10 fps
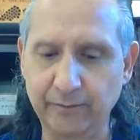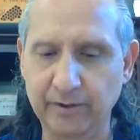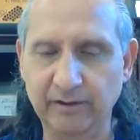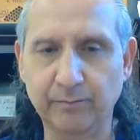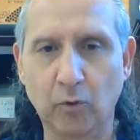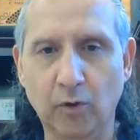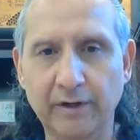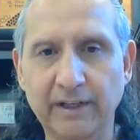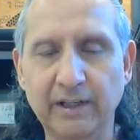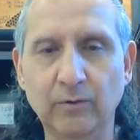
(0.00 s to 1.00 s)
is when he was
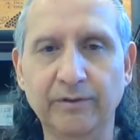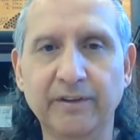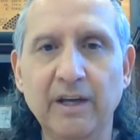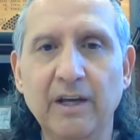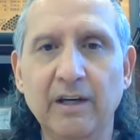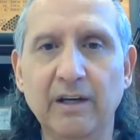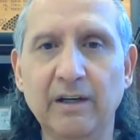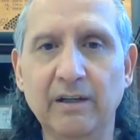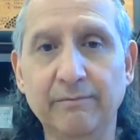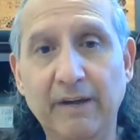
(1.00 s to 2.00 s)
born, and he was
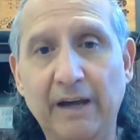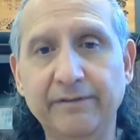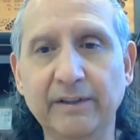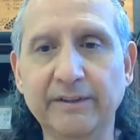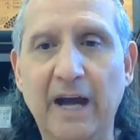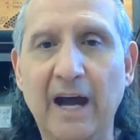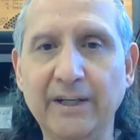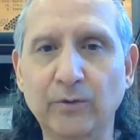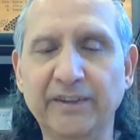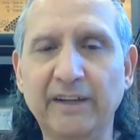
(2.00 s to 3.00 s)
actually died.
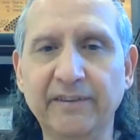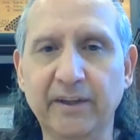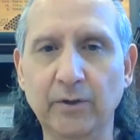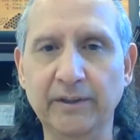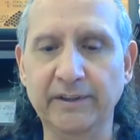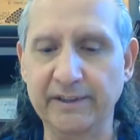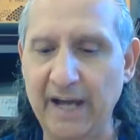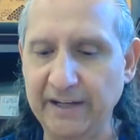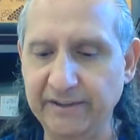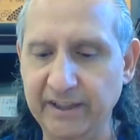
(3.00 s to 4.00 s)
He was executed in
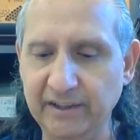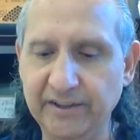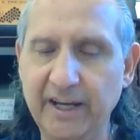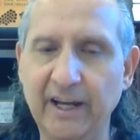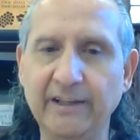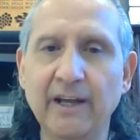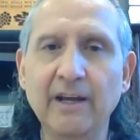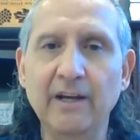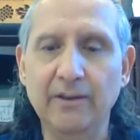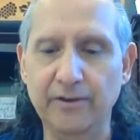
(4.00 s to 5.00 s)
1910.
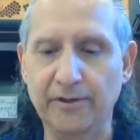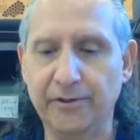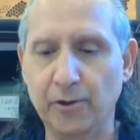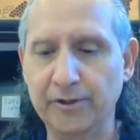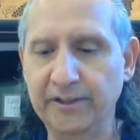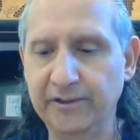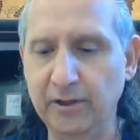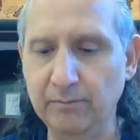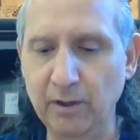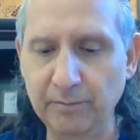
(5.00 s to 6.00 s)
The
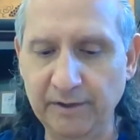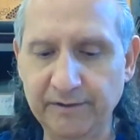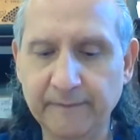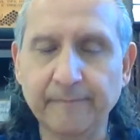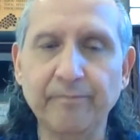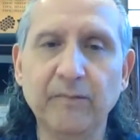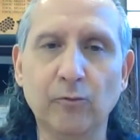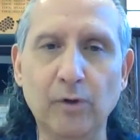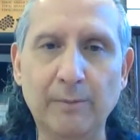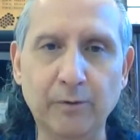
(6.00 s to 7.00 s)
32 movements
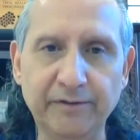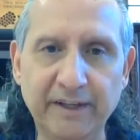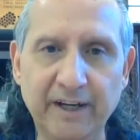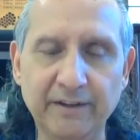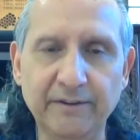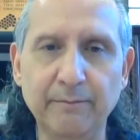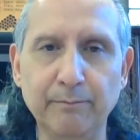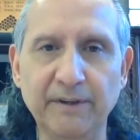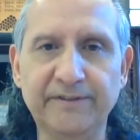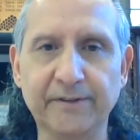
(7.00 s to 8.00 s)
represent
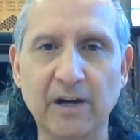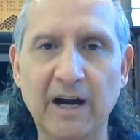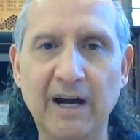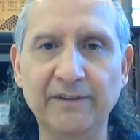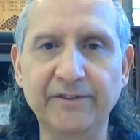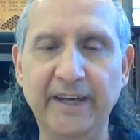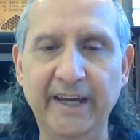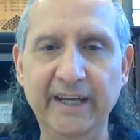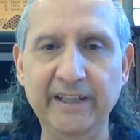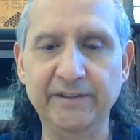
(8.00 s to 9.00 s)
Mr. An's
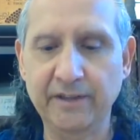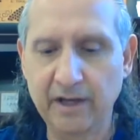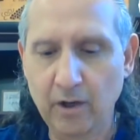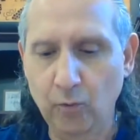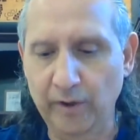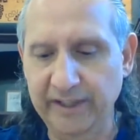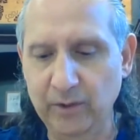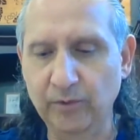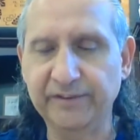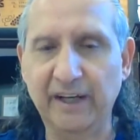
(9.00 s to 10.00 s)
age when
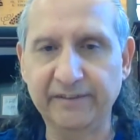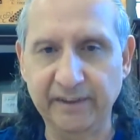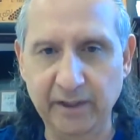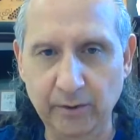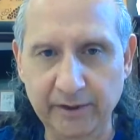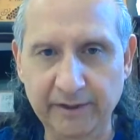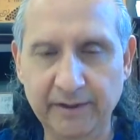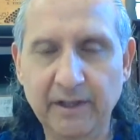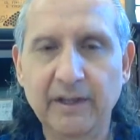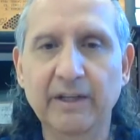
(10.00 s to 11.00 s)
he was
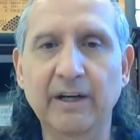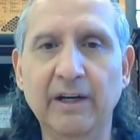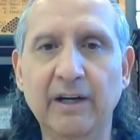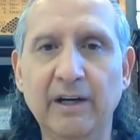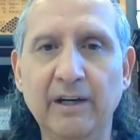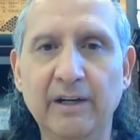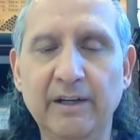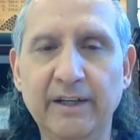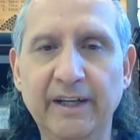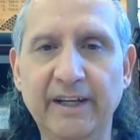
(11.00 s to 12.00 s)
executed
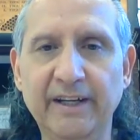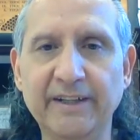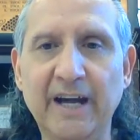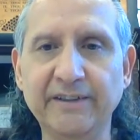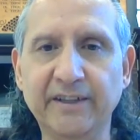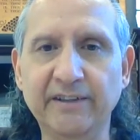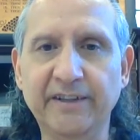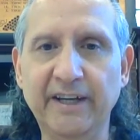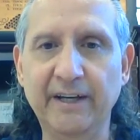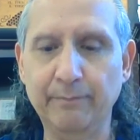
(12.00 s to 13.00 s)
in
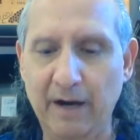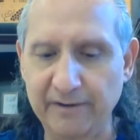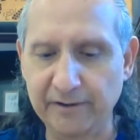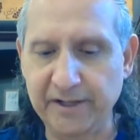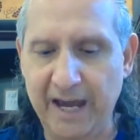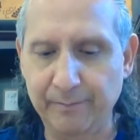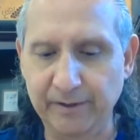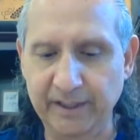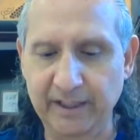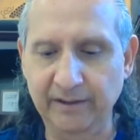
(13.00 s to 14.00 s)
1910 by the
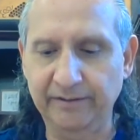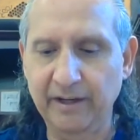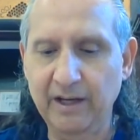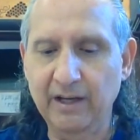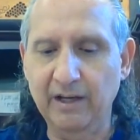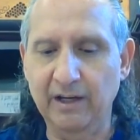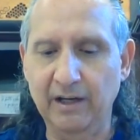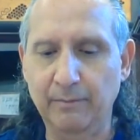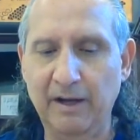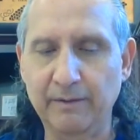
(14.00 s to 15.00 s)
Japanese,
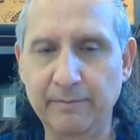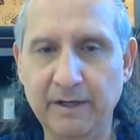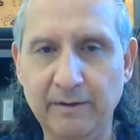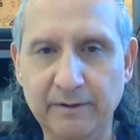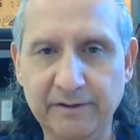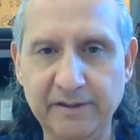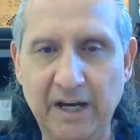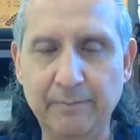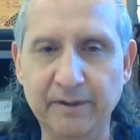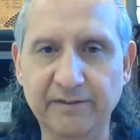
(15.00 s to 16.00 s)

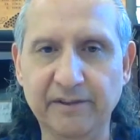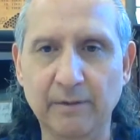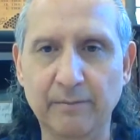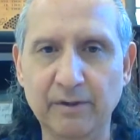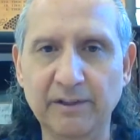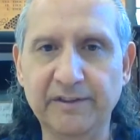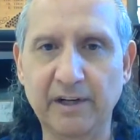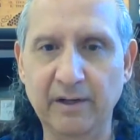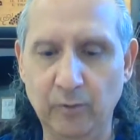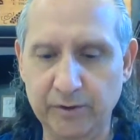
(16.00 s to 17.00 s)
Japanese government
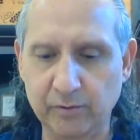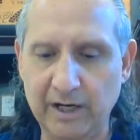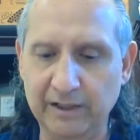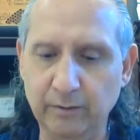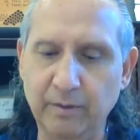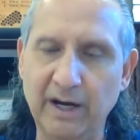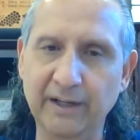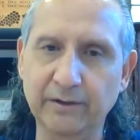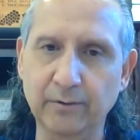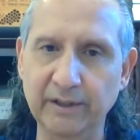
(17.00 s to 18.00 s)
military, which were
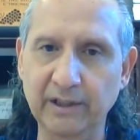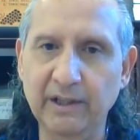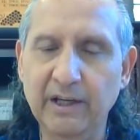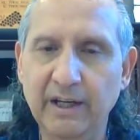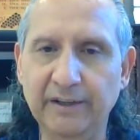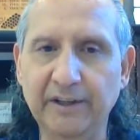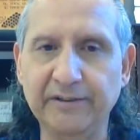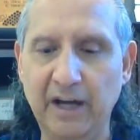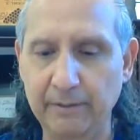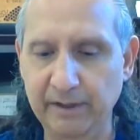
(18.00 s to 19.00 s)
occupying Korea at that
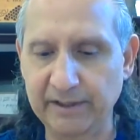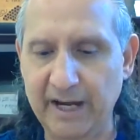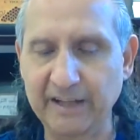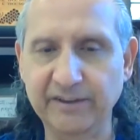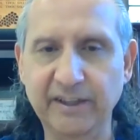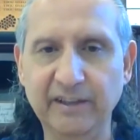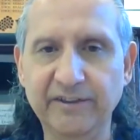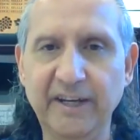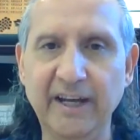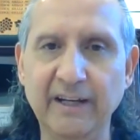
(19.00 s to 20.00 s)
time in
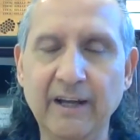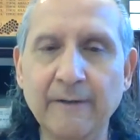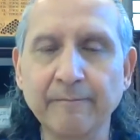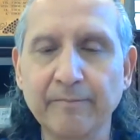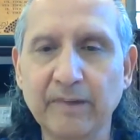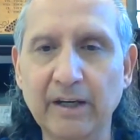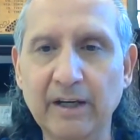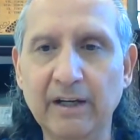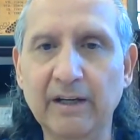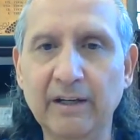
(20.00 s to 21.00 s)
1910.
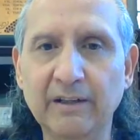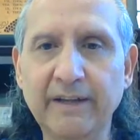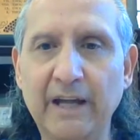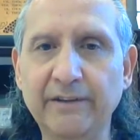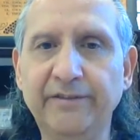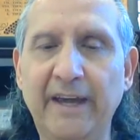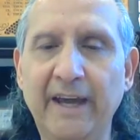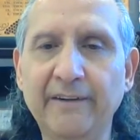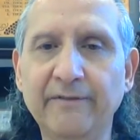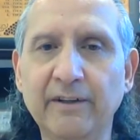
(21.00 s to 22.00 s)
Kind of
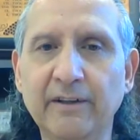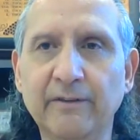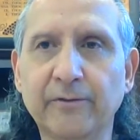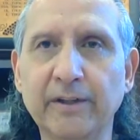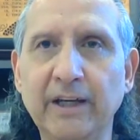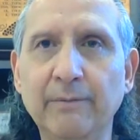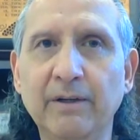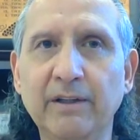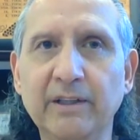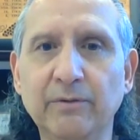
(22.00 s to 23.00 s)
sad for him.
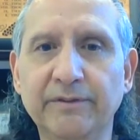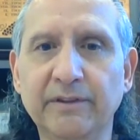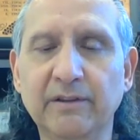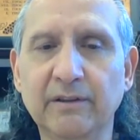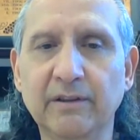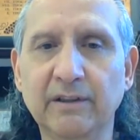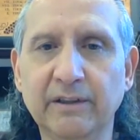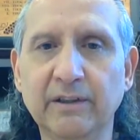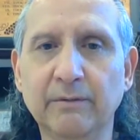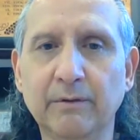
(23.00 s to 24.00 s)
He was
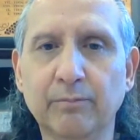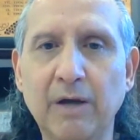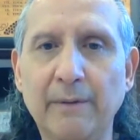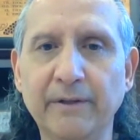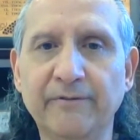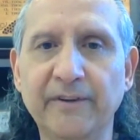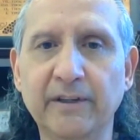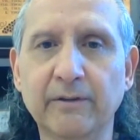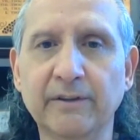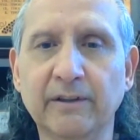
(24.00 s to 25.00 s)
a prominent
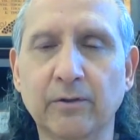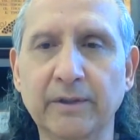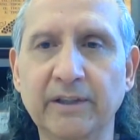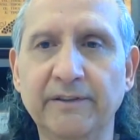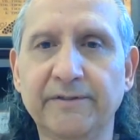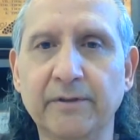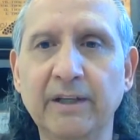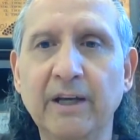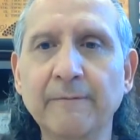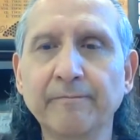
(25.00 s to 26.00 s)
figure in the Korean history